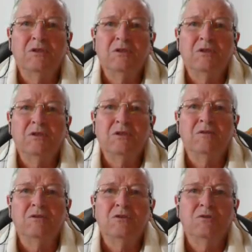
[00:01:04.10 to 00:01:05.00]
here
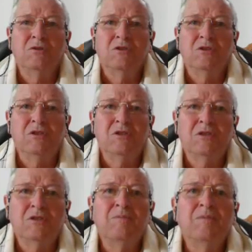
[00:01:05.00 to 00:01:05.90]
about Yeshua,
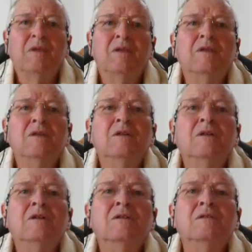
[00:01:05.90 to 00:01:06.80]
Jesus,
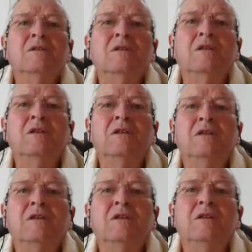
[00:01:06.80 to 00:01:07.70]
that
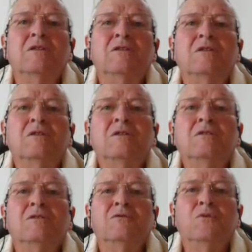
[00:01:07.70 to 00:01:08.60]
he is
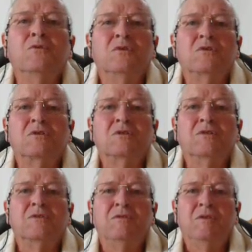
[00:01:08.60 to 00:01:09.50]
the fullness
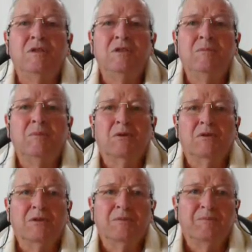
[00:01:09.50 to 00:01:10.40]
of divinity
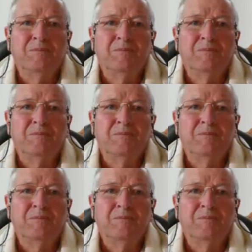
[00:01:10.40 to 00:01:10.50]
bodily.